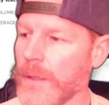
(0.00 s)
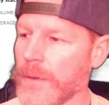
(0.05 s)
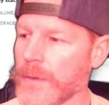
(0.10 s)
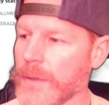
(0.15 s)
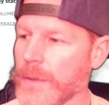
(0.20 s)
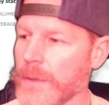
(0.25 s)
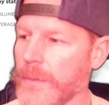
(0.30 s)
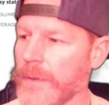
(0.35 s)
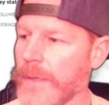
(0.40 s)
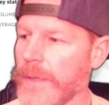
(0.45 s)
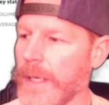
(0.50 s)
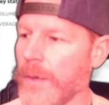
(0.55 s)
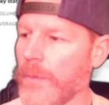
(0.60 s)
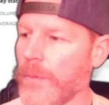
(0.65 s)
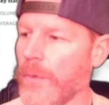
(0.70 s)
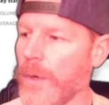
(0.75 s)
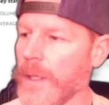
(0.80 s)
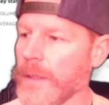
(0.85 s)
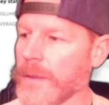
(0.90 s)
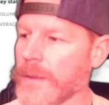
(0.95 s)
above that
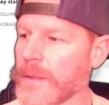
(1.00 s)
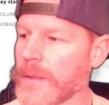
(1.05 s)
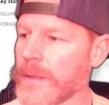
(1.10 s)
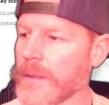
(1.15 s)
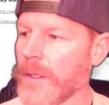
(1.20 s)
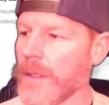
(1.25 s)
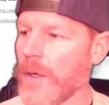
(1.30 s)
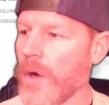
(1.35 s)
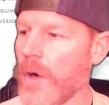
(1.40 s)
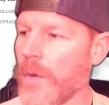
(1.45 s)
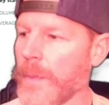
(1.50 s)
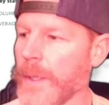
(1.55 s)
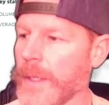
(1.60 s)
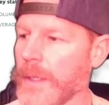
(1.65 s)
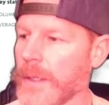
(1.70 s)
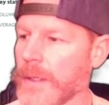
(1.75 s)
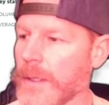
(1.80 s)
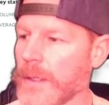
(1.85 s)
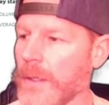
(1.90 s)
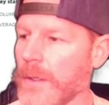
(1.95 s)
once, opened
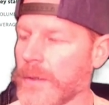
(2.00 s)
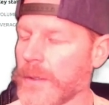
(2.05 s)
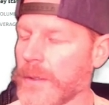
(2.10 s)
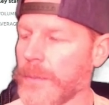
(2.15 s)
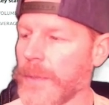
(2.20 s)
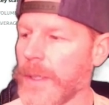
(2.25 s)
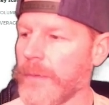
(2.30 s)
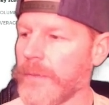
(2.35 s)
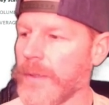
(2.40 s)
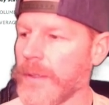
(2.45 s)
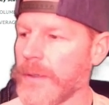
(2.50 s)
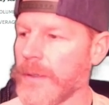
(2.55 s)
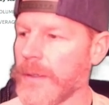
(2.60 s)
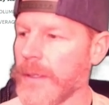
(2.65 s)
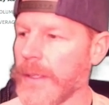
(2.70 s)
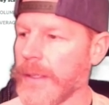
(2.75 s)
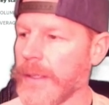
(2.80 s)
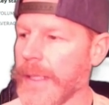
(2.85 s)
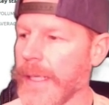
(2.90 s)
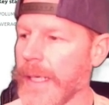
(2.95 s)
to close above it
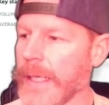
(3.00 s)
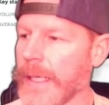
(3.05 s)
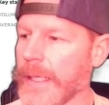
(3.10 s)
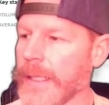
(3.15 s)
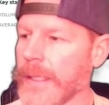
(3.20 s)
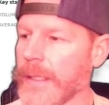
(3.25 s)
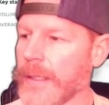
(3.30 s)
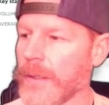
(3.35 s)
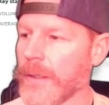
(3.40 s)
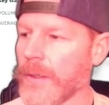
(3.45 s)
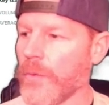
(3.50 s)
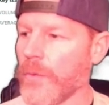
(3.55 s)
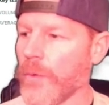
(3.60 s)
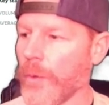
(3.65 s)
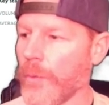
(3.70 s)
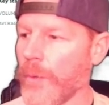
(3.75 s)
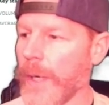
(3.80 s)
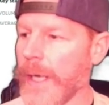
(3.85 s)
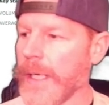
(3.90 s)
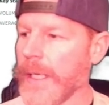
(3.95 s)
again. We're
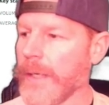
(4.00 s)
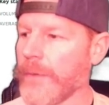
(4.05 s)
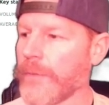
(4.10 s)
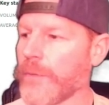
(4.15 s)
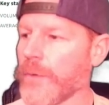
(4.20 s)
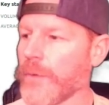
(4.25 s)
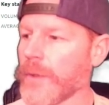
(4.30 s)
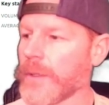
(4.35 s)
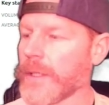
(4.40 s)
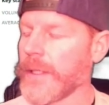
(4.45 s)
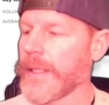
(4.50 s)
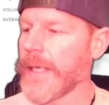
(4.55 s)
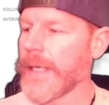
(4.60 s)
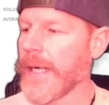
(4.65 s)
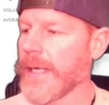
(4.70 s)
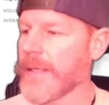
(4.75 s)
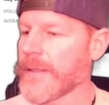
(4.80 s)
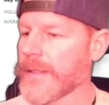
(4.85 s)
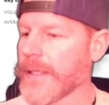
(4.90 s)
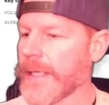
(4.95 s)
waiting for
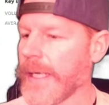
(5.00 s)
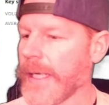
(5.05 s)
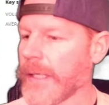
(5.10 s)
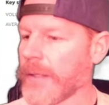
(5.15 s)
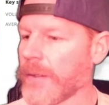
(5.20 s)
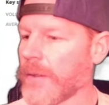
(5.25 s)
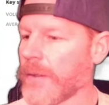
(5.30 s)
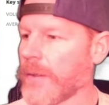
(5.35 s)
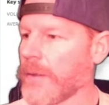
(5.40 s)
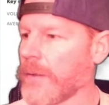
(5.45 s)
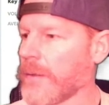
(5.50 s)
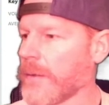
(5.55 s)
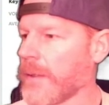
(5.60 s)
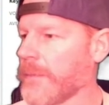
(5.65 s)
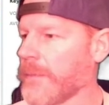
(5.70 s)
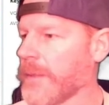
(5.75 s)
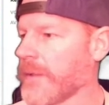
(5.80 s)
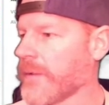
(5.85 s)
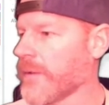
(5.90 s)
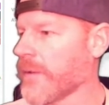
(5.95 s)
today's candle. Let
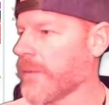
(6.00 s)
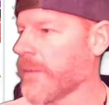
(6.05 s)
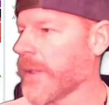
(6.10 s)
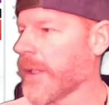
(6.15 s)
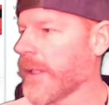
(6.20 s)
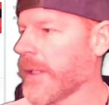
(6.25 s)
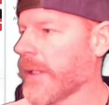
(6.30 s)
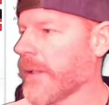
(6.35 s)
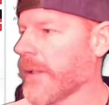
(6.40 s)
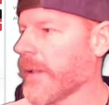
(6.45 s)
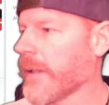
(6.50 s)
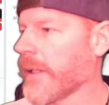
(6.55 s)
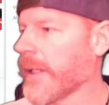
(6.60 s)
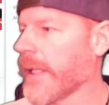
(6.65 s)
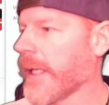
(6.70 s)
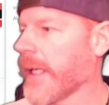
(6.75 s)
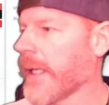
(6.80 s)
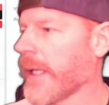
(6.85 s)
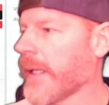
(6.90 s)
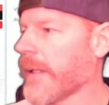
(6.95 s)
me zoom in here
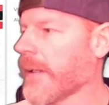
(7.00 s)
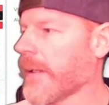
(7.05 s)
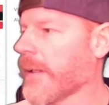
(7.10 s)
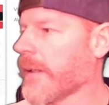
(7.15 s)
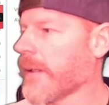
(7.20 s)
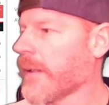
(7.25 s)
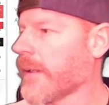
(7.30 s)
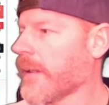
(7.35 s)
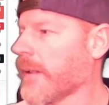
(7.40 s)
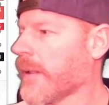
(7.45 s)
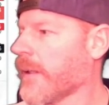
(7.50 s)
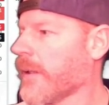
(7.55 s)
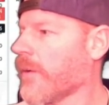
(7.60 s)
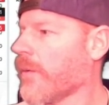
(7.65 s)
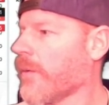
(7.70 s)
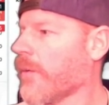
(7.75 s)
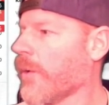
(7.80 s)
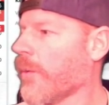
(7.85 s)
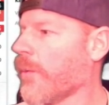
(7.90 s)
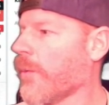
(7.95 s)
again.
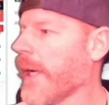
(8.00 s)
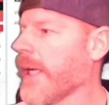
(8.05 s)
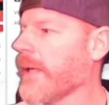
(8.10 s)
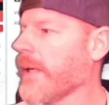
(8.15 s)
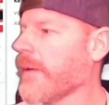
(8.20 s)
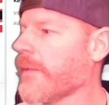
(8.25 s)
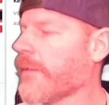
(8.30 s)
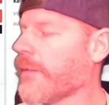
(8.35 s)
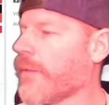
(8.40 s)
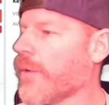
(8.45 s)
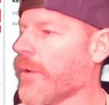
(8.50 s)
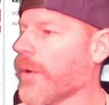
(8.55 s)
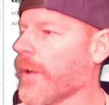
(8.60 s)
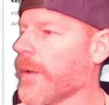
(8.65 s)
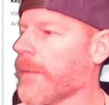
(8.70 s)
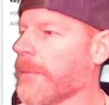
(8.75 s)
We're waiting for